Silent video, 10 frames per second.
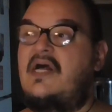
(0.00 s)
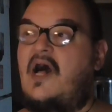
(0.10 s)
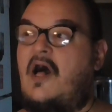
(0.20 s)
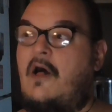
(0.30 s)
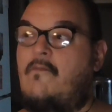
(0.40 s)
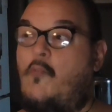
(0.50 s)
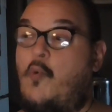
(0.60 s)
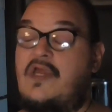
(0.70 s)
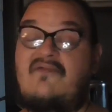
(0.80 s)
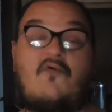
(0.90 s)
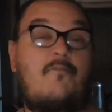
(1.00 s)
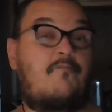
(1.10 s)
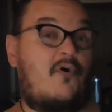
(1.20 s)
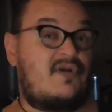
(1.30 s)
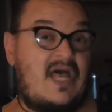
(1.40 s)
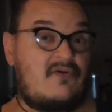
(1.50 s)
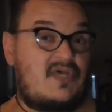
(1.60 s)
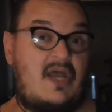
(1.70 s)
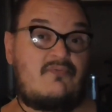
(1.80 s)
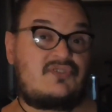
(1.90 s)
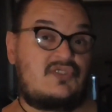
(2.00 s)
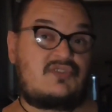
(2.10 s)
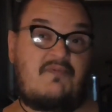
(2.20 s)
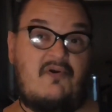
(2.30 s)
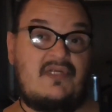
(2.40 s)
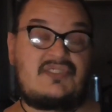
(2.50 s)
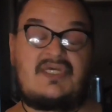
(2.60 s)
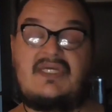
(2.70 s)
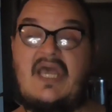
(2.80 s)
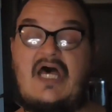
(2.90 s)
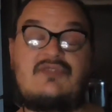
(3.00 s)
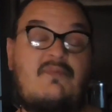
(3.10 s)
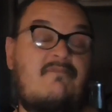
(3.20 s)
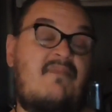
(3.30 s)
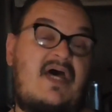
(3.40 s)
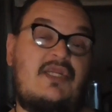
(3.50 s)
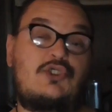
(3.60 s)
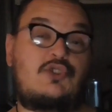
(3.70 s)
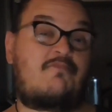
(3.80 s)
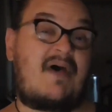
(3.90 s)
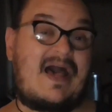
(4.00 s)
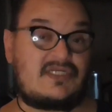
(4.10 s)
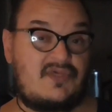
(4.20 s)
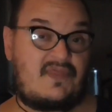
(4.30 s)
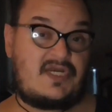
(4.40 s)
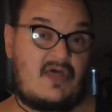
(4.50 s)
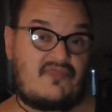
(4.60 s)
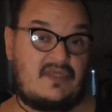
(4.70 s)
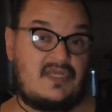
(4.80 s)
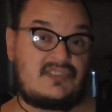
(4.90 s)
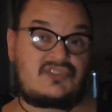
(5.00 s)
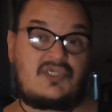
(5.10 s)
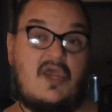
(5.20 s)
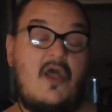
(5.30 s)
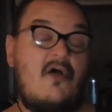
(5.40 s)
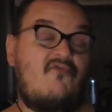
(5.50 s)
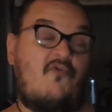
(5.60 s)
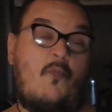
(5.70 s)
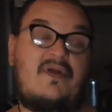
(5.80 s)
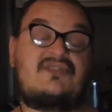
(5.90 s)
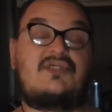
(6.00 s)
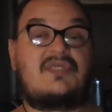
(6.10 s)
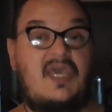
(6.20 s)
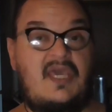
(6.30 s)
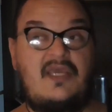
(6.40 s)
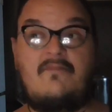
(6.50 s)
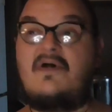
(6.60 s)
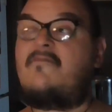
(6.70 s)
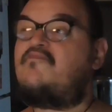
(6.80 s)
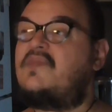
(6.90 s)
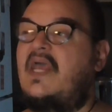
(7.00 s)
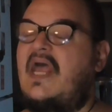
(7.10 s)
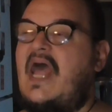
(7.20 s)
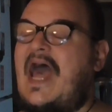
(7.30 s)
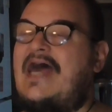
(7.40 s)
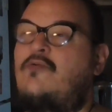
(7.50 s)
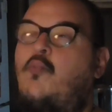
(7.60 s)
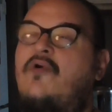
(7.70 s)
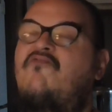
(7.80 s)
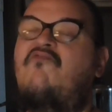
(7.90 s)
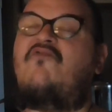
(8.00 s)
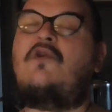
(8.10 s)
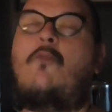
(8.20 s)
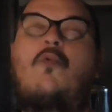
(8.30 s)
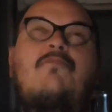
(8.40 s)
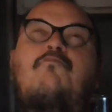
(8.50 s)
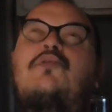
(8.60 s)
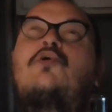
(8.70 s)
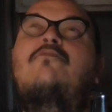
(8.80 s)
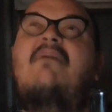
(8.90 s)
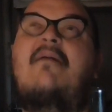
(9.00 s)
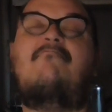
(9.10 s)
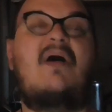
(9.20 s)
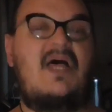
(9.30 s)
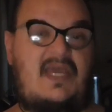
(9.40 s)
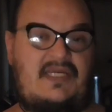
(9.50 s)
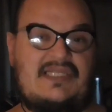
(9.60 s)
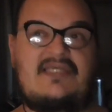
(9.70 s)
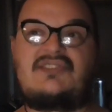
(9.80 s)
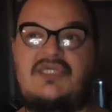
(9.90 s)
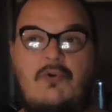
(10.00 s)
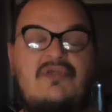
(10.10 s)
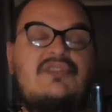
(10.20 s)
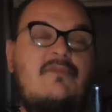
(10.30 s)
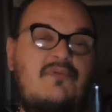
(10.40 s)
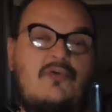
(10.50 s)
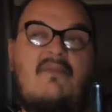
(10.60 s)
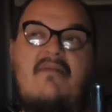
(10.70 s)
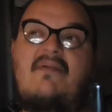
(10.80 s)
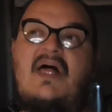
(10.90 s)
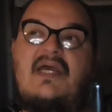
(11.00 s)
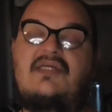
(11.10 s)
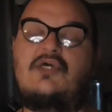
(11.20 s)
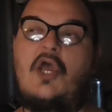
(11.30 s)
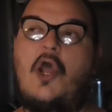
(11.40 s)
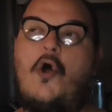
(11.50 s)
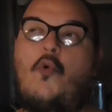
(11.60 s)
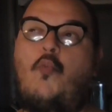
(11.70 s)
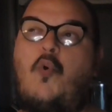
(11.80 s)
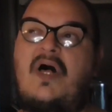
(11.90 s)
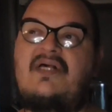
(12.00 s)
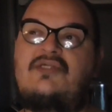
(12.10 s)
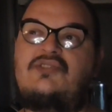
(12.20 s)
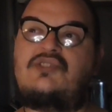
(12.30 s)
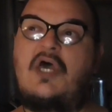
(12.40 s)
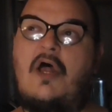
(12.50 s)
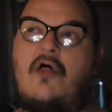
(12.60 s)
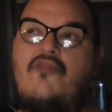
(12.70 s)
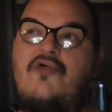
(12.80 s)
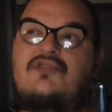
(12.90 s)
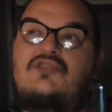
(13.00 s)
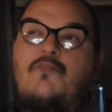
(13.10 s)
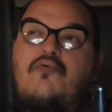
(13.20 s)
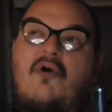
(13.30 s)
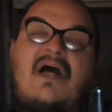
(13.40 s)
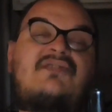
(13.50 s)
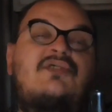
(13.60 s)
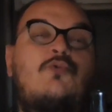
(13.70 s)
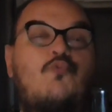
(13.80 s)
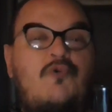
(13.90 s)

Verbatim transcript: Um, whatever burnout I was experiencing has been banished back to the nothingness from whence it came. And what, what blew my mind, like seriously blew my mind, was the surprising